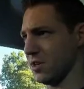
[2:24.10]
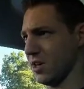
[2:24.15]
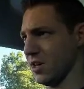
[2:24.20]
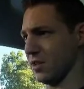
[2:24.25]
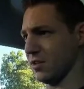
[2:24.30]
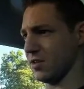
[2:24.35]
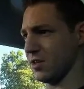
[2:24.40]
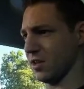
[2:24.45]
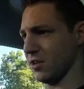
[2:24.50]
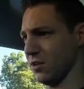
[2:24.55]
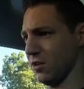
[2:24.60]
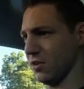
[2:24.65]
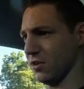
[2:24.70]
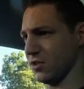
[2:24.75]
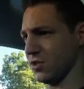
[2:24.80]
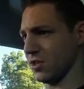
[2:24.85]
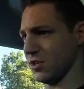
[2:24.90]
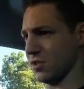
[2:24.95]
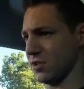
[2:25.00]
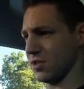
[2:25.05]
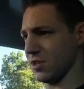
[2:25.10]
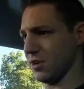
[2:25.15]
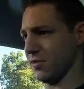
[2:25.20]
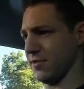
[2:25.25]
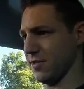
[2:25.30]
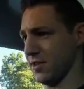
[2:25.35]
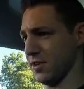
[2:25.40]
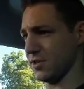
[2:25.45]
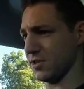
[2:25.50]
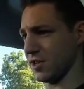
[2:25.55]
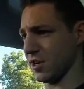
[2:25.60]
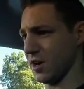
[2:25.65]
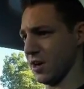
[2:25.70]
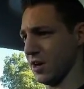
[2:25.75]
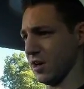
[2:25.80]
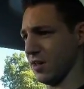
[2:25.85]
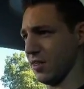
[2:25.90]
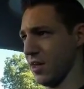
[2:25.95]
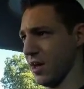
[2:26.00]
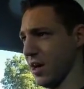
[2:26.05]
and technology and stuff in this
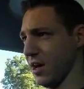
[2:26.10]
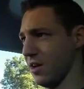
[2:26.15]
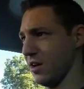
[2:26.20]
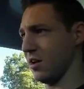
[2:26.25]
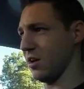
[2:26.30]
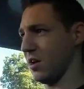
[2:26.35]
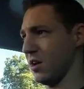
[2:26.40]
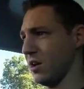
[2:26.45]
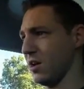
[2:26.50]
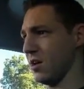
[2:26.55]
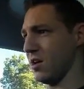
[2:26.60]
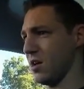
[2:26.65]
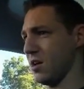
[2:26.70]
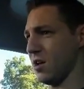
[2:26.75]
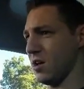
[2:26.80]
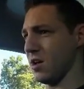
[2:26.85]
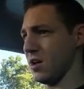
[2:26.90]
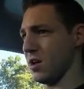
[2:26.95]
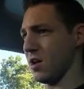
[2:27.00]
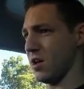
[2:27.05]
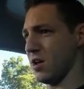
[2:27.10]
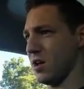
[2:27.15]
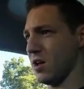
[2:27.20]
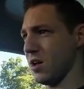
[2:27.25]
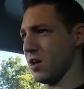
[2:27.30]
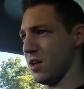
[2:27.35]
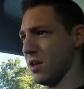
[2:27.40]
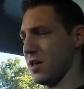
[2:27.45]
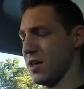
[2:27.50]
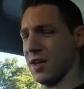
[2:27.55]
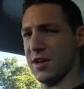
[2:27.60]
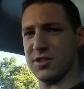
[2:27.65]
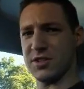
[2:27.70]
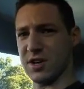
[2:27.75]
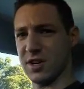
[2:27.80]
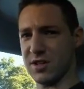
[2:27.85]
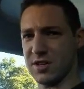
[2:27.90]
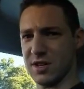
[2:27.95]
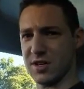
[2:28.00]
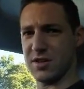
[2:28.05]
car that it's
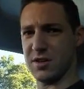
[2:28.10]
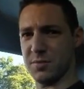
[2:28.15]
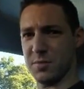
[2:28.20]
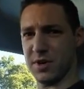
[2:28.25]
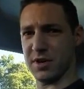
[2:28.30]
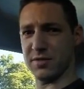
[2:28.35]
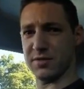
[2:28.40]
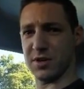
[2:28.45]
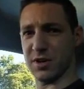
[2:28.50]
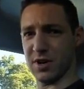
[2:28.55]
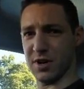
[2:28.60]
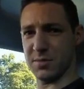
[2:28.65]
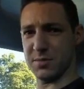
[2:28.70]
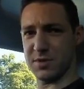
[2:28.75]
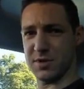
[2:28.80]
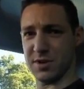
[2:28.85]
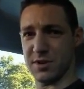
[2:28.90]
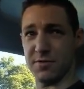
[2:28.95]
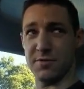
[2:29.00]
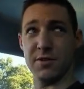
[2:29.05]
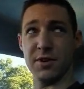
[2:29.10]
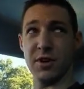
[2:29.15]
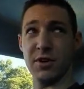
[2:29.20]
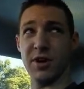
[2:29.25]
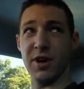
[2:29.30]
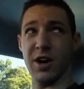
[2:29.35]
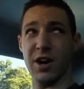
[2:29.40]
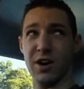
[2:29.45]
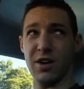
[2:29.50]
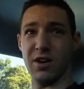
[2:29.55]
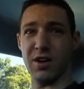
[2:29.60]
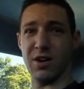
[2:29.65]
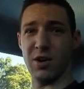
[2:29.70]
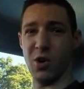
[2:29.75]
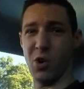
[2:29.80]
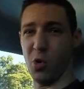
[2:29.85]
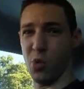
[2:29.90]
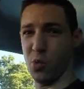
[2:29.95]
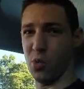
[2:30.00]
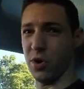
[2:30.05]
going to take you a bit of time to figure out
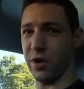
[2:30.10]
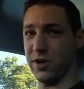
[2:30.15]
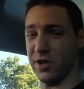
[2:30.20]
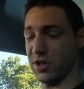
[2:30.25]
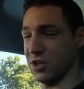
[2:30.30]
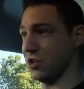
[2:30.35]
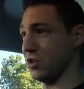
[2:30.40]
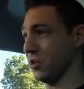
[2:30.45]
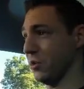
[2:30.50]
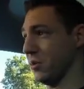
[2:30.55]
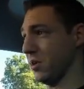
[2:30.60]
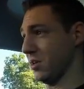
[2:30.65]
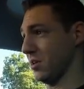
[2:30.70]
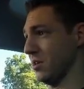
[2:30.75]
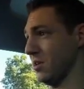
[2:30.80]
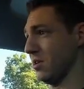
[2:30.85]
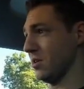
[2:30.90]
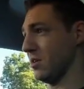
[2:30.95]
what you're doing.